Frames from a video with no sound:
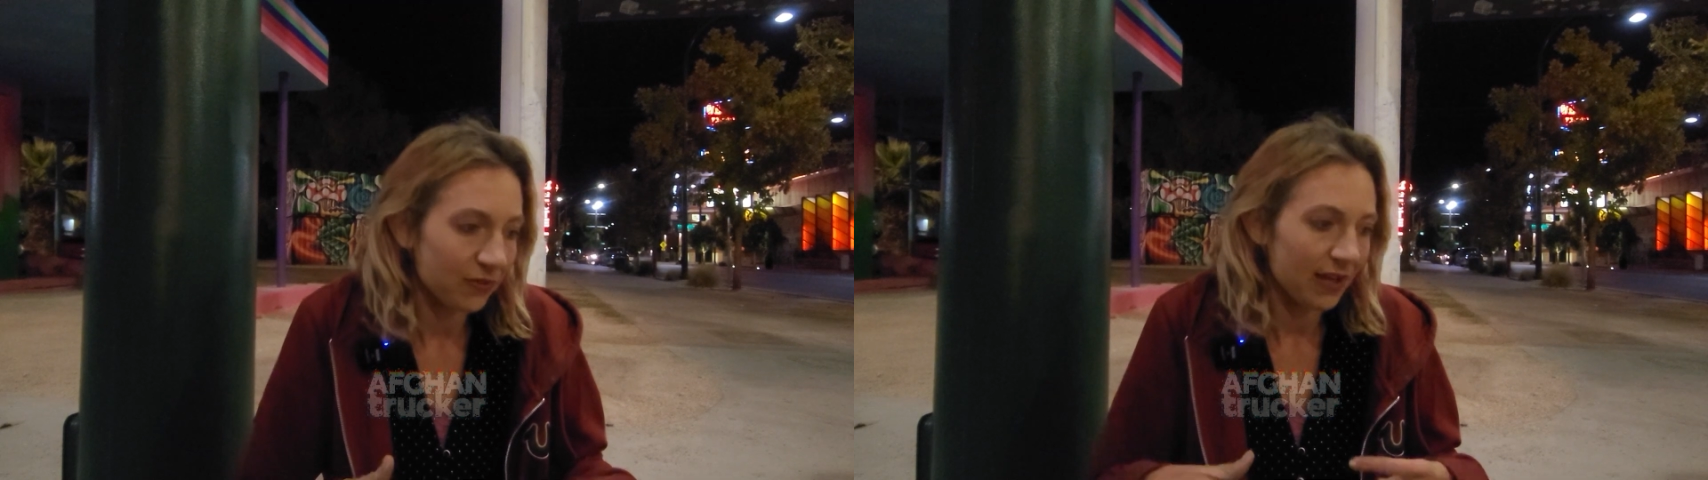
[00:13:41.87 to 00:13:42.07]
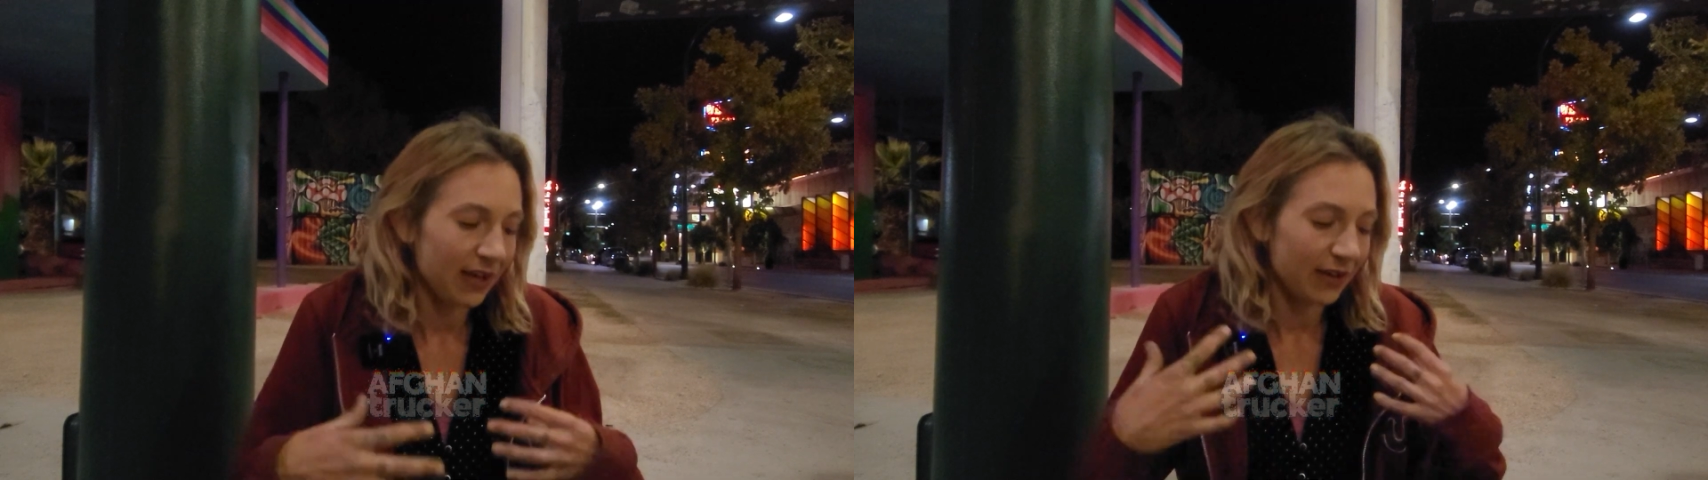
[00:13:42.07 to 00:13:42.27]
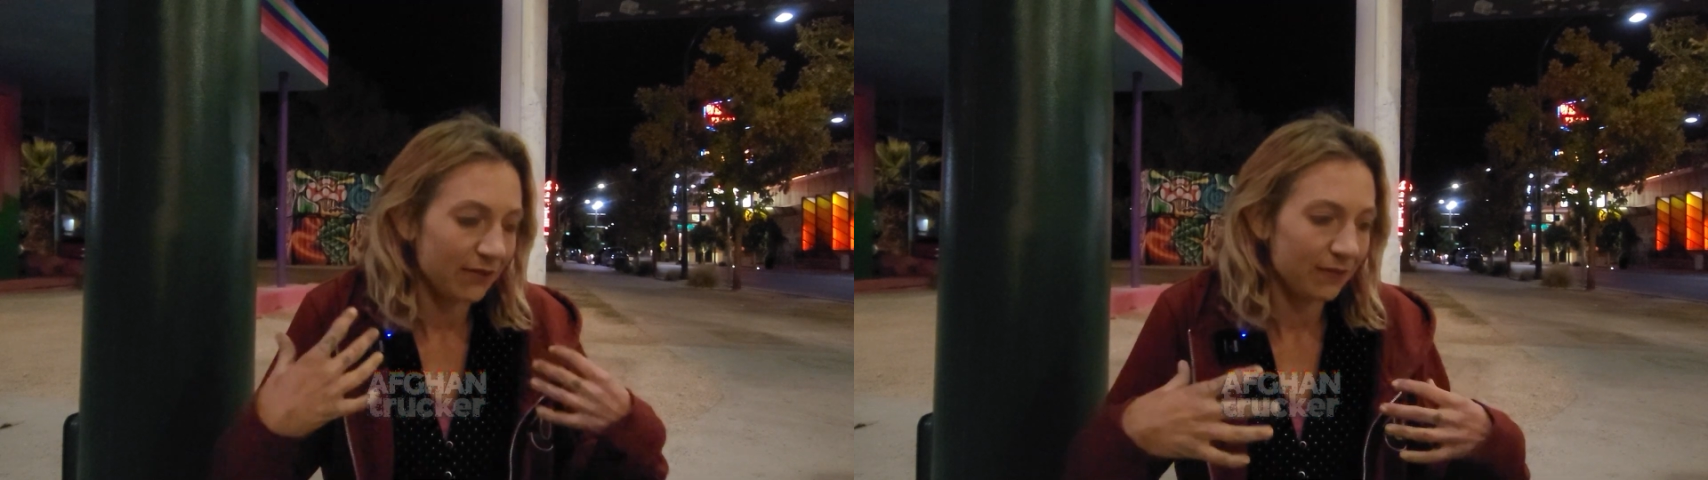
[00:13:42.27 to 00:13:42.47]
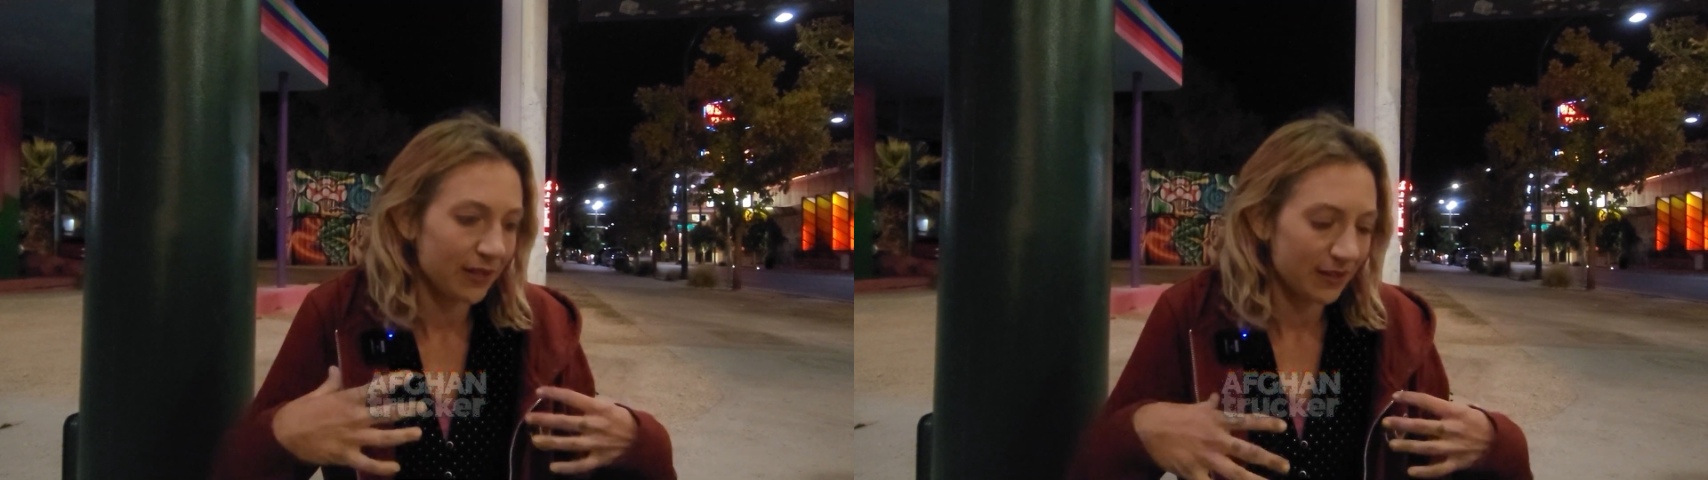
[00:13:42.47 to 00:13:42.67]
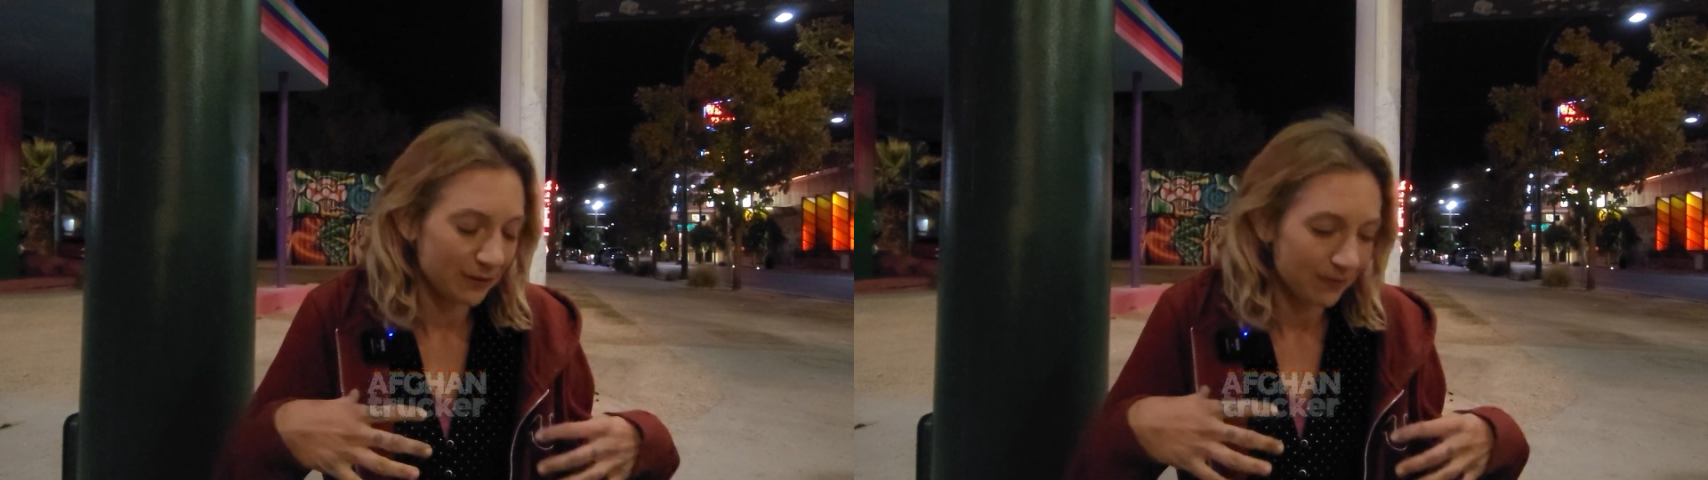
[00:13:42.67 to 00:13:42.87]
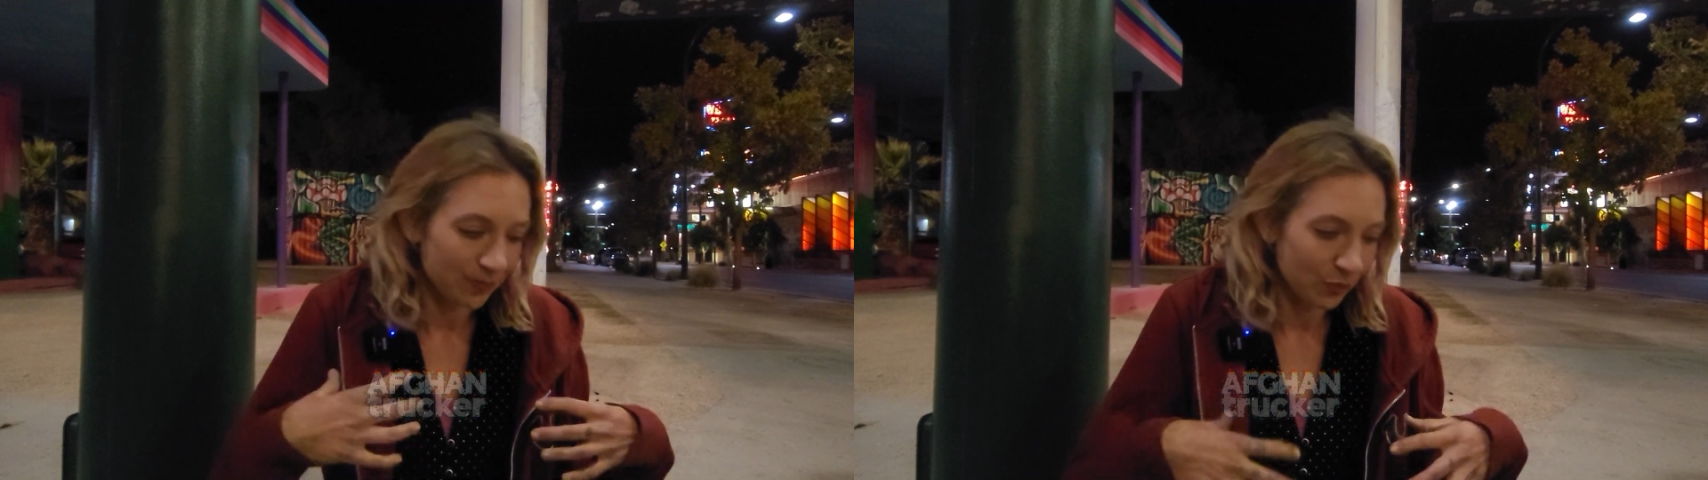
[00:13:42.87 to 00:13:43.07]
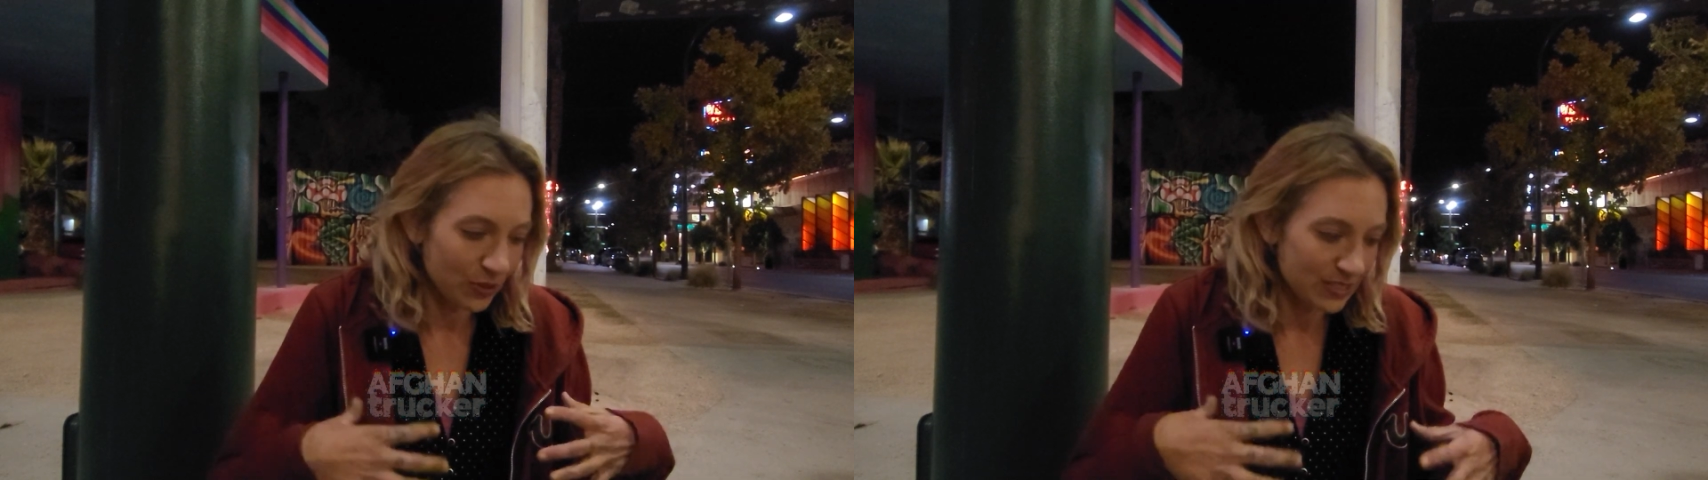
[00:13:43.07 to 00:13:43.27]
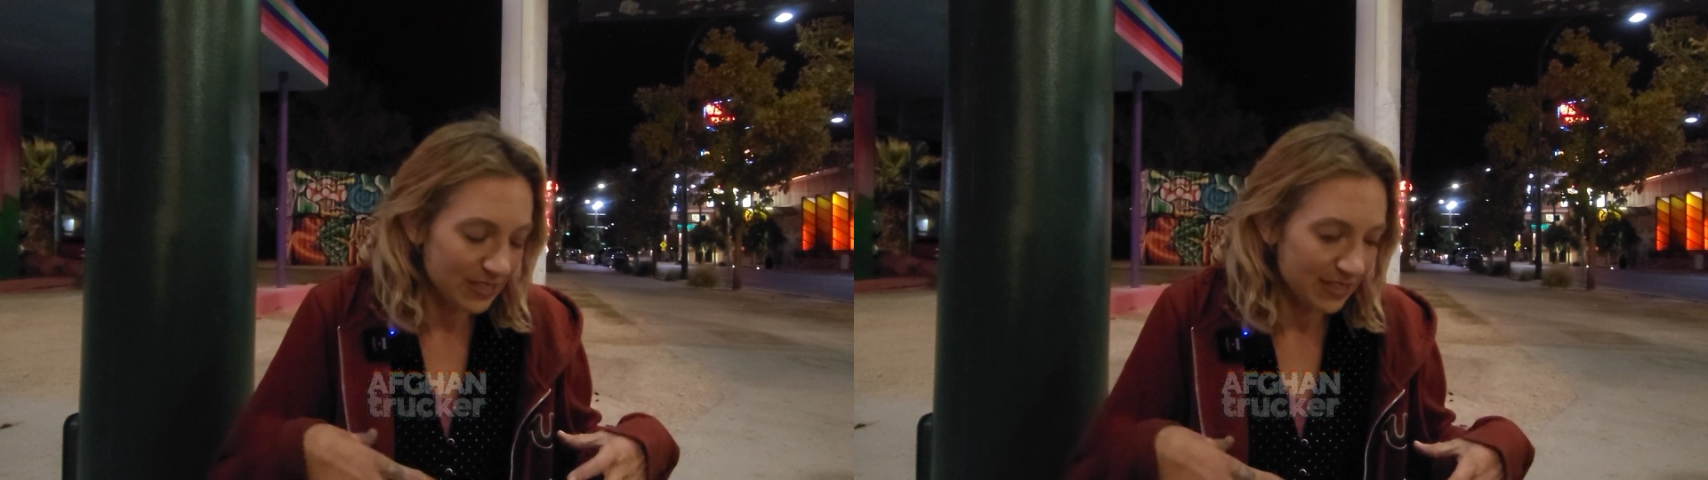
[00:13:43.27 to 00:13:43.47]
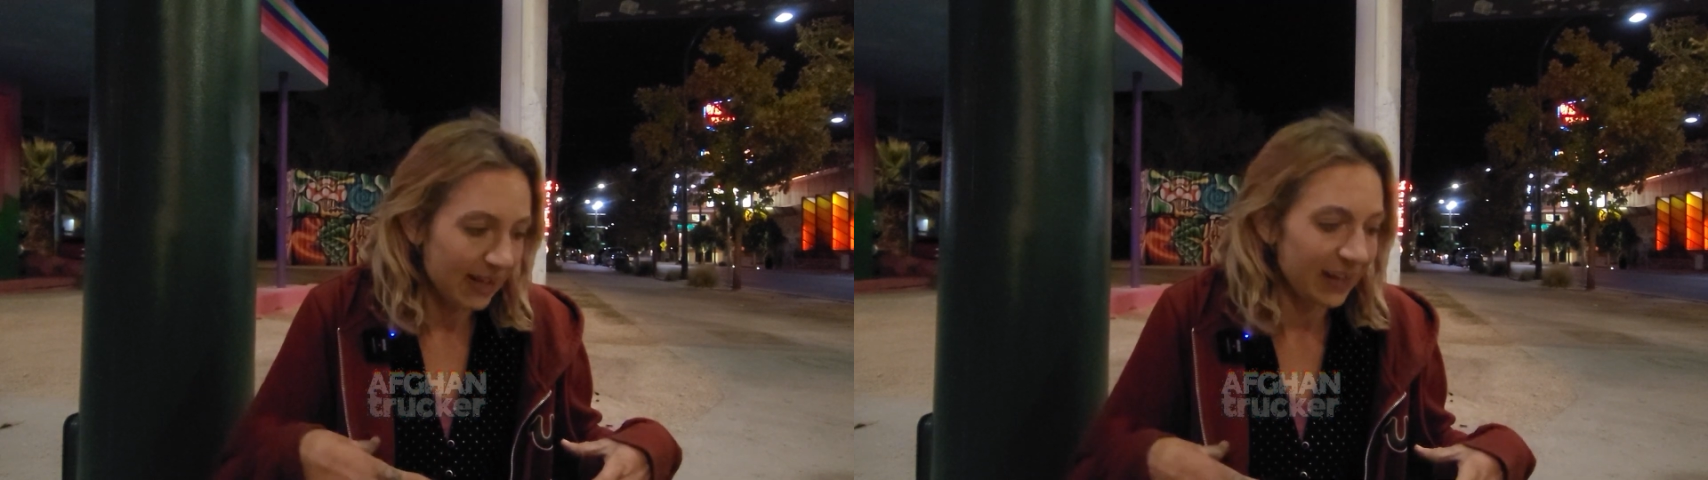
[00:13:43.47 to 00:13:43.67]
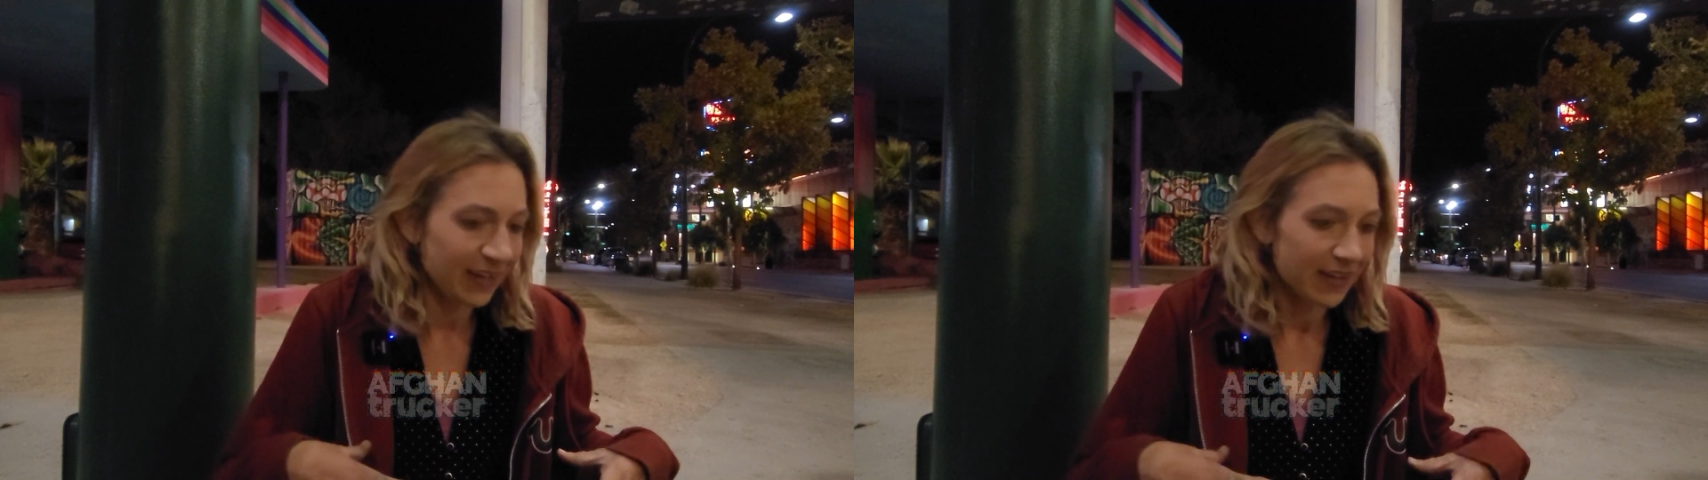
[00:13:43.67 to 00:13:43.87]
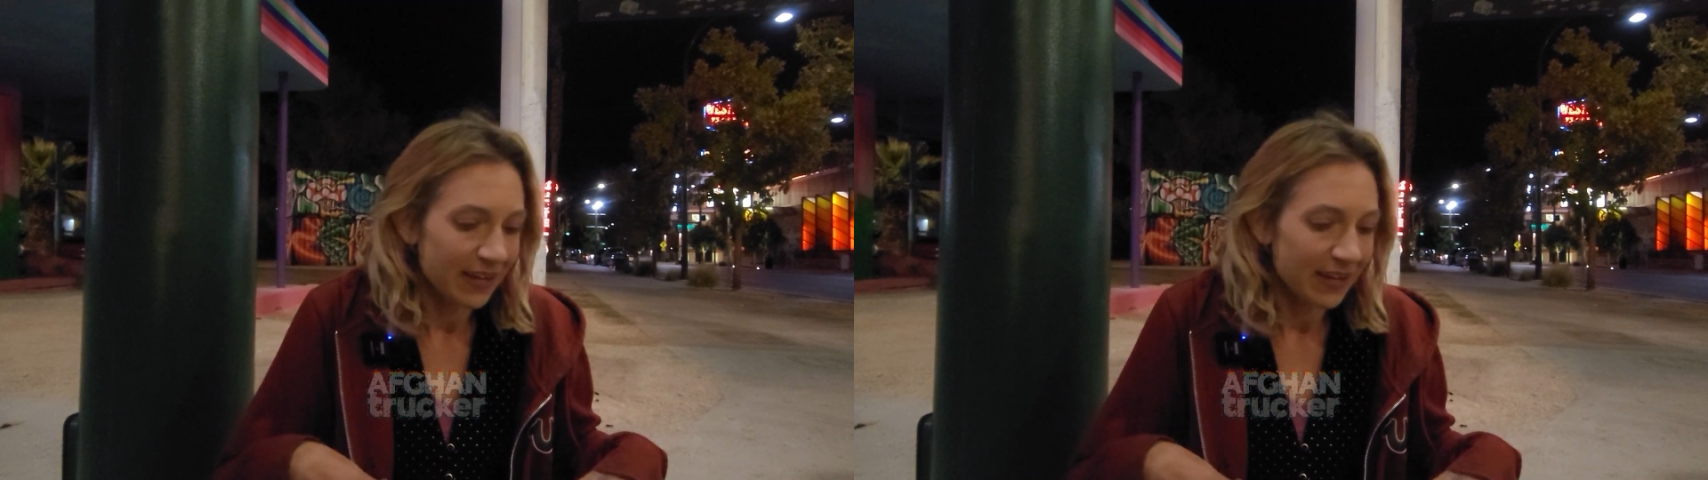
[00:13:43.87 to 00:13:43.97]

like a like a onesie thing.